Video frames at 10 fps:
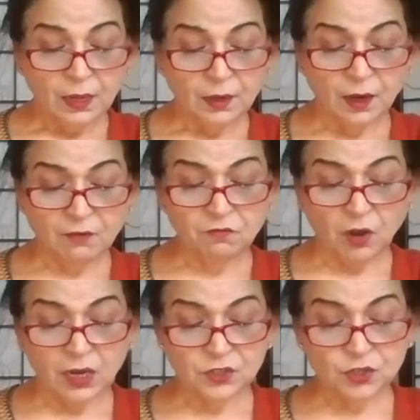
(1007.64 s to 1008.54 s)
Ram
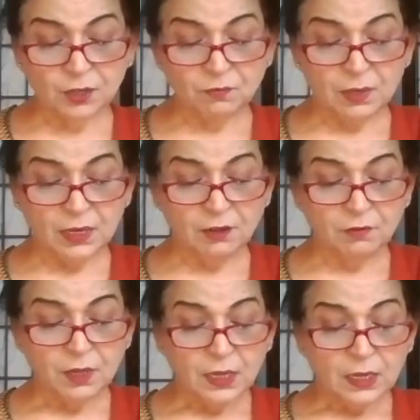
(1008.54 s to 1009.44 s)
watched them
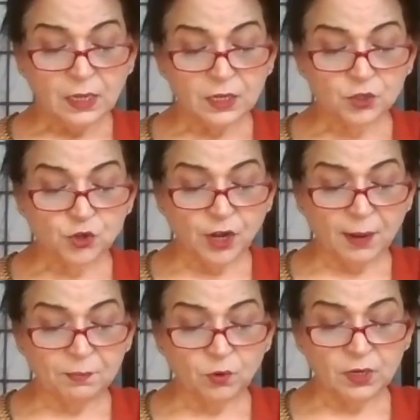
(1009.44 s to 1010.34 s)
leave. He
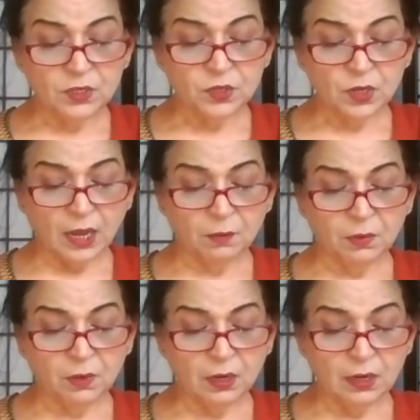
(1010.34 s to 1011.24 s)
strapped on his
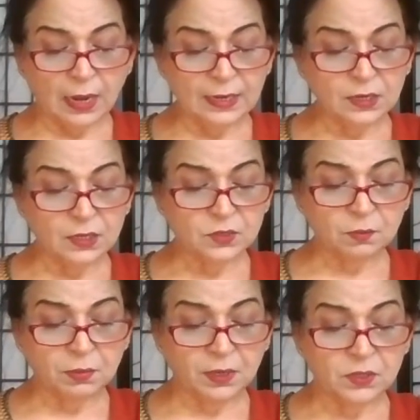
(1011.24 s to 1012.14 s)
armor light as the
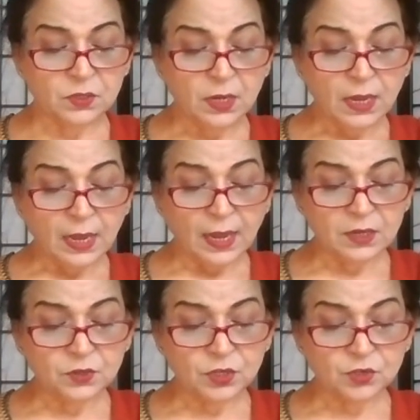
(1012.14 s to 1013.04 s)
breeze.
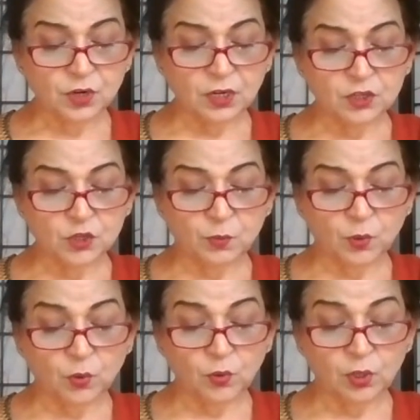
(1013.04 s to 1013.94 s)
As he strung his
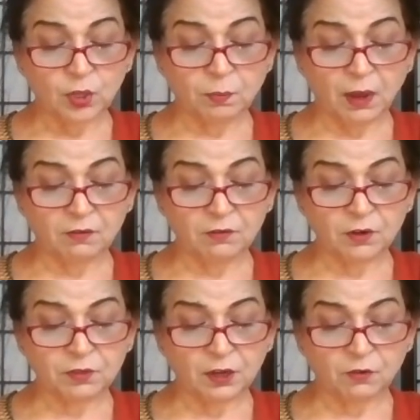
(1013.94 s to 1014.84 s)
bow, the power
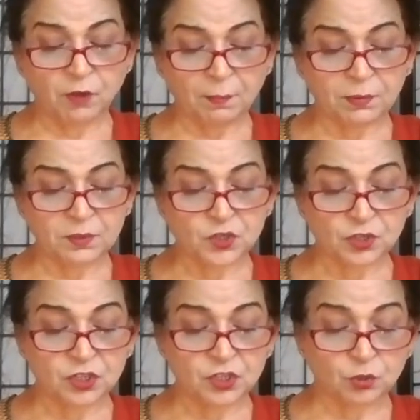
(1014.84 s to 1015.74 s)
of that weapon
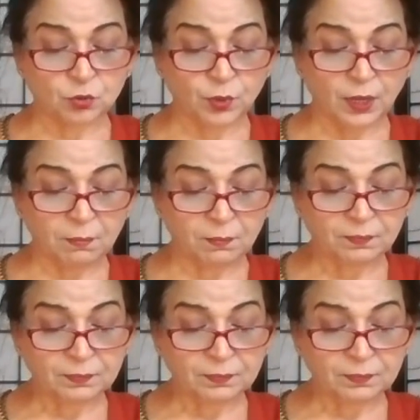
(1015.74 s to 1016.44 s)
surged through him.